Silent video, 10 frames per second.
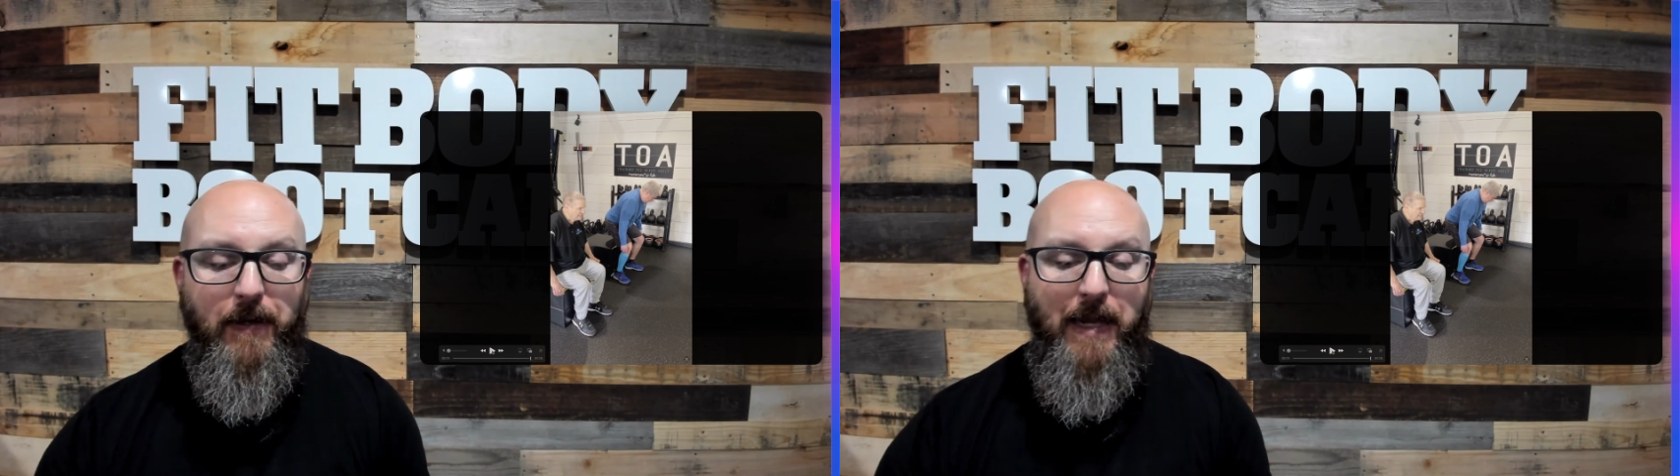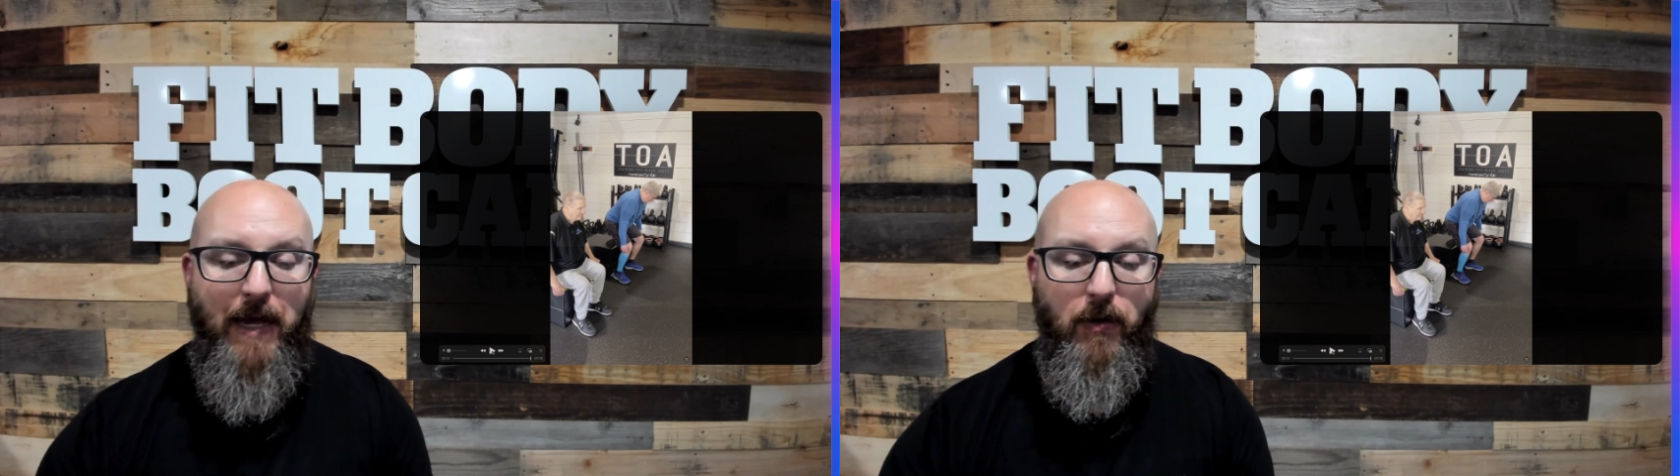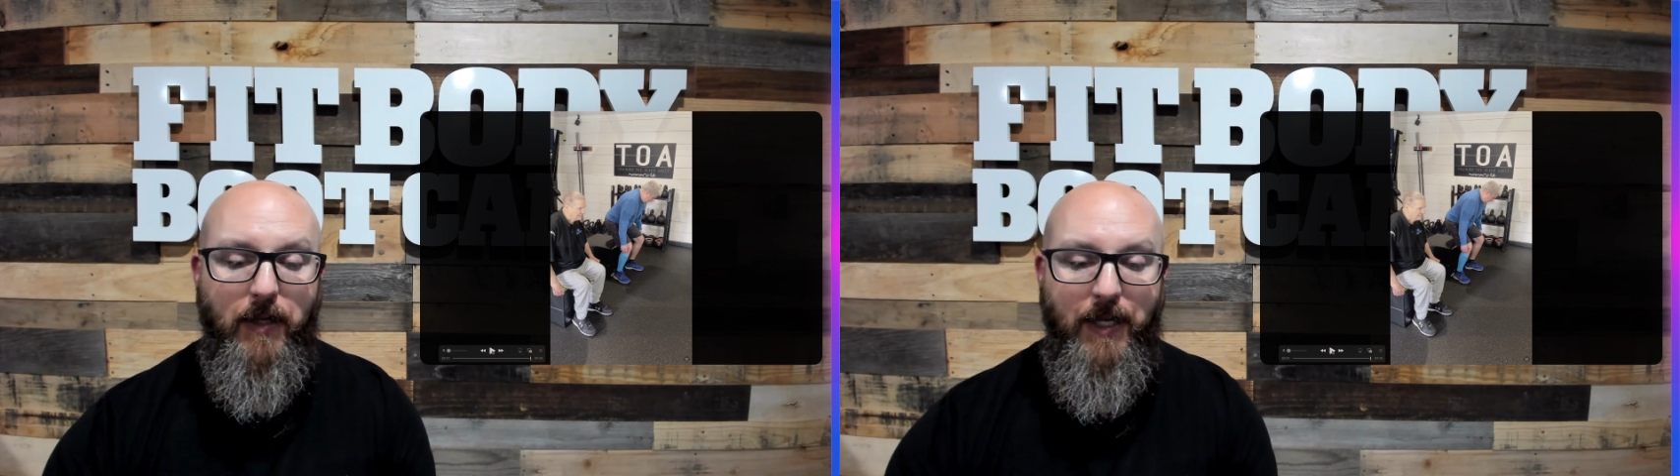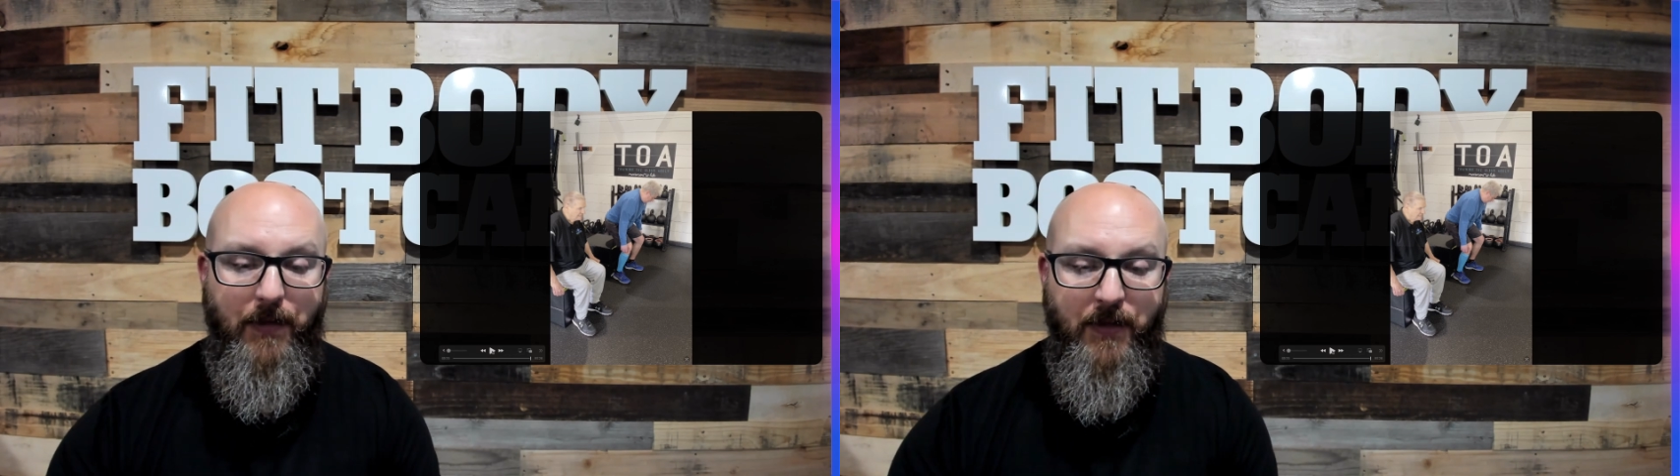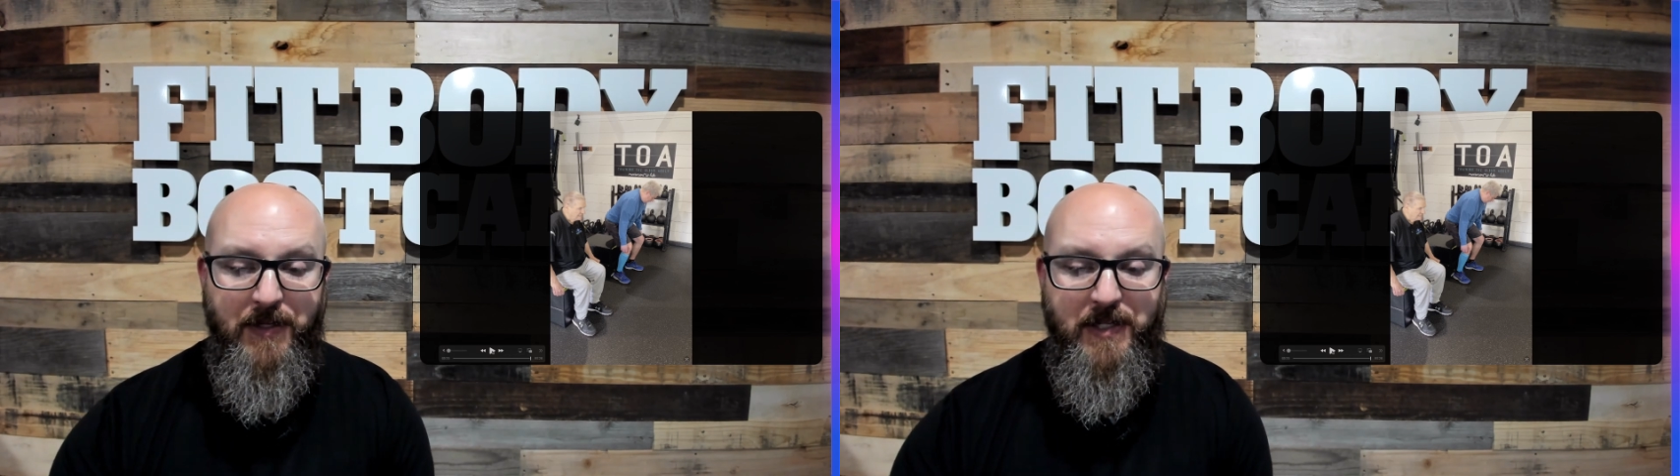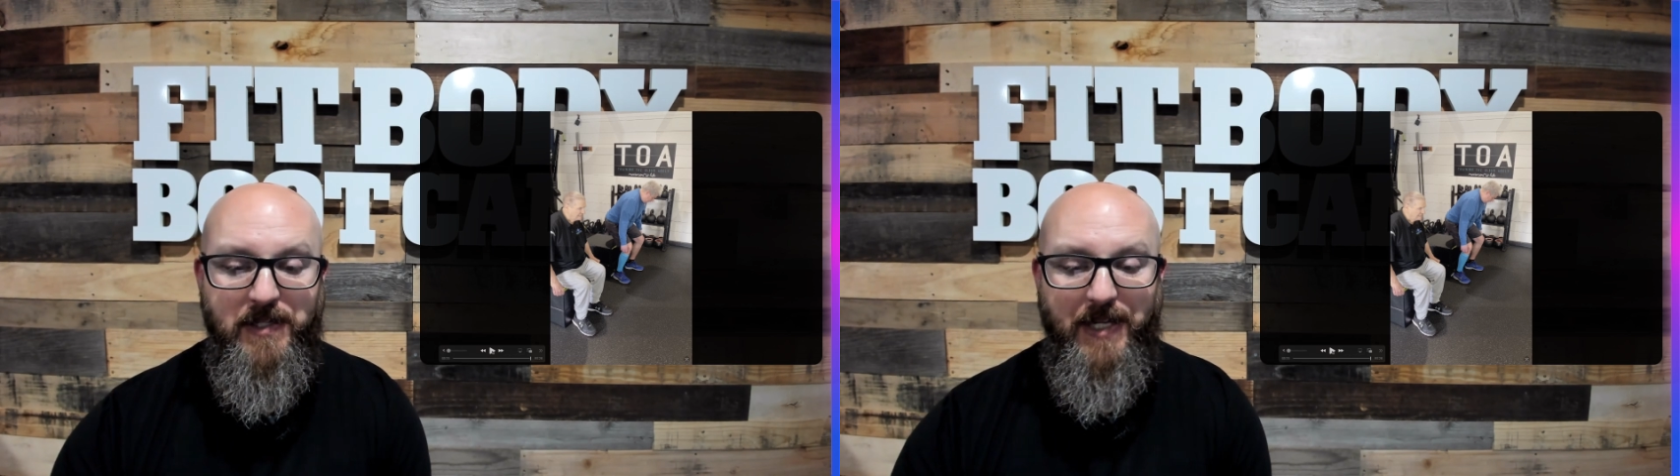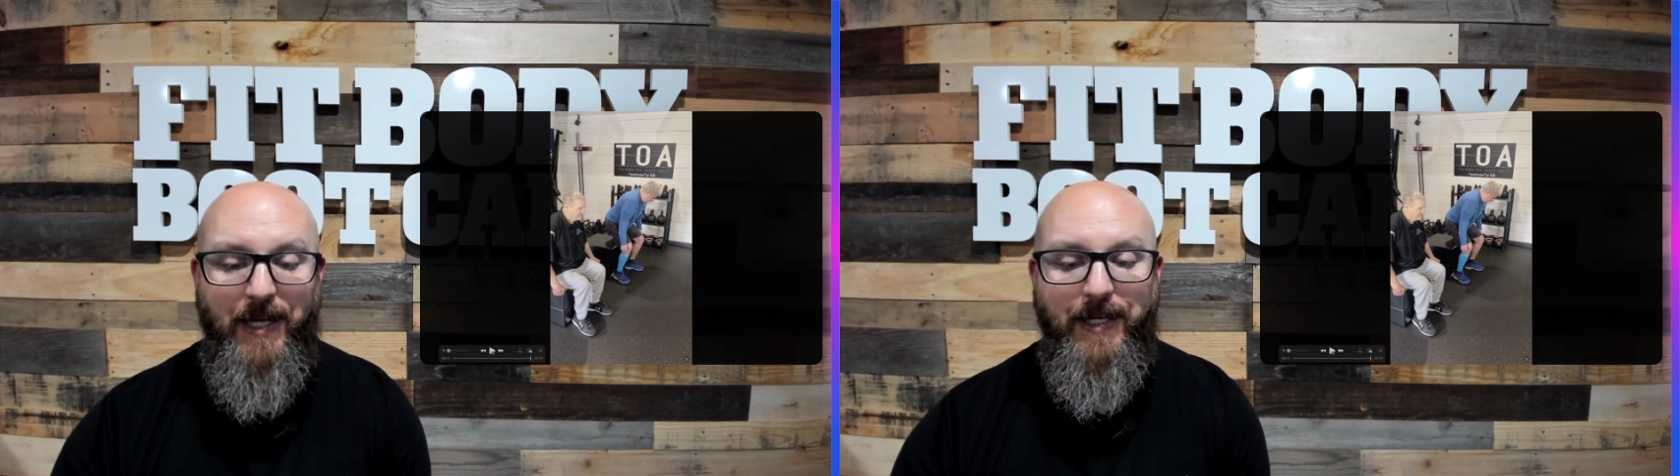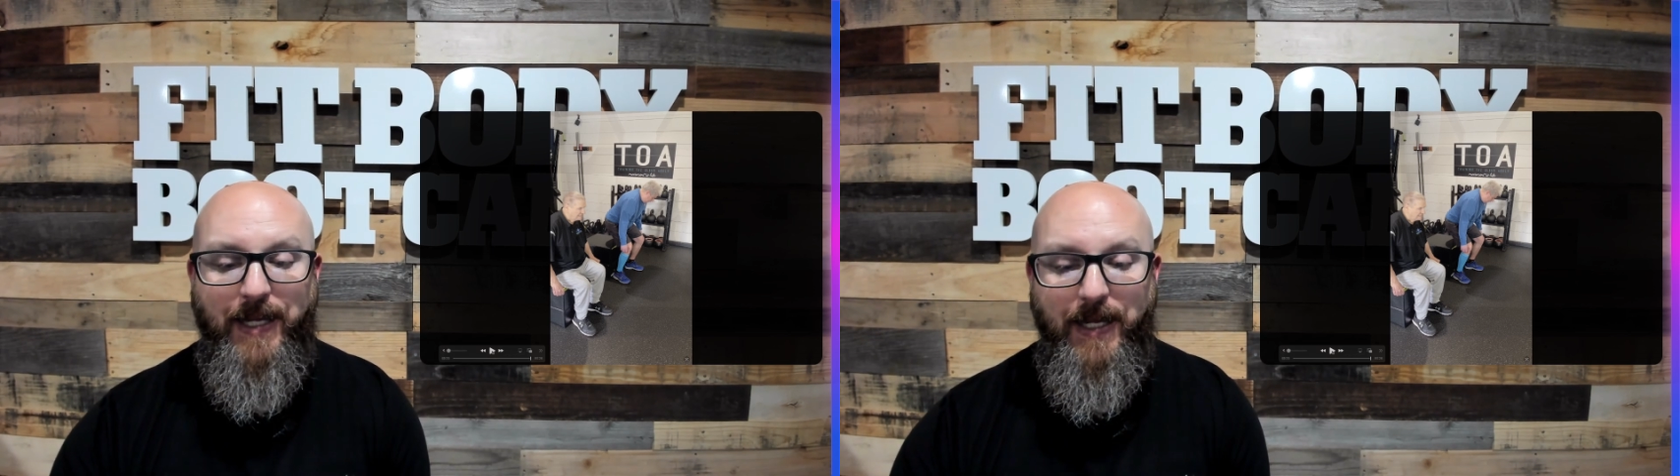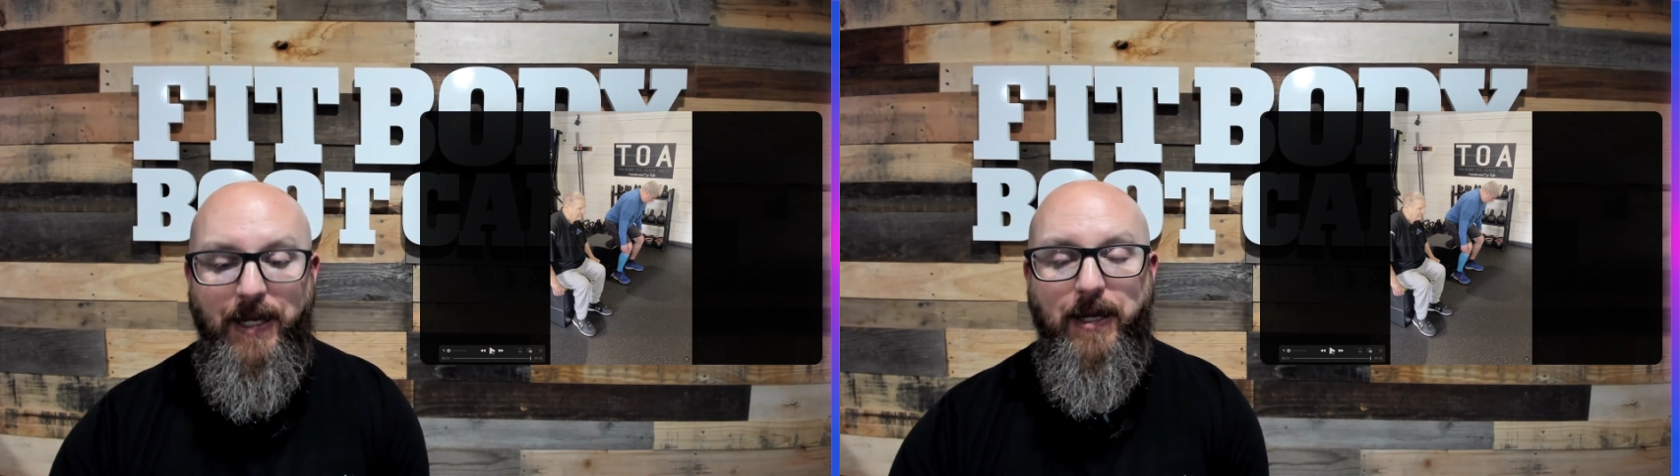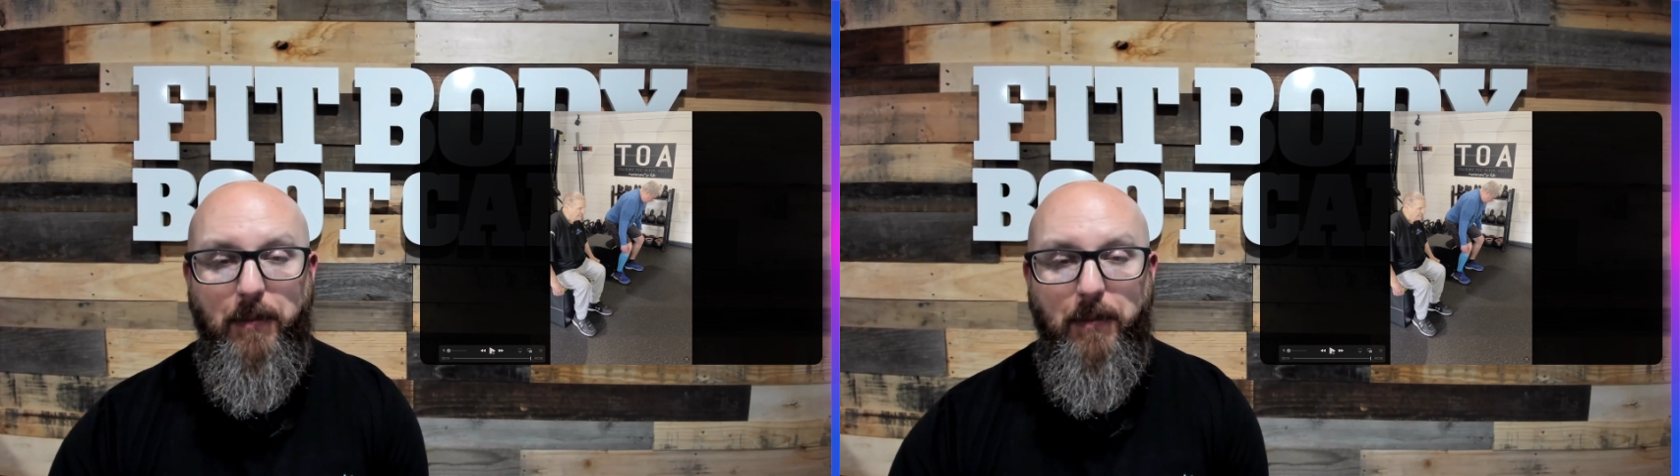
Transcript: Now, this is a key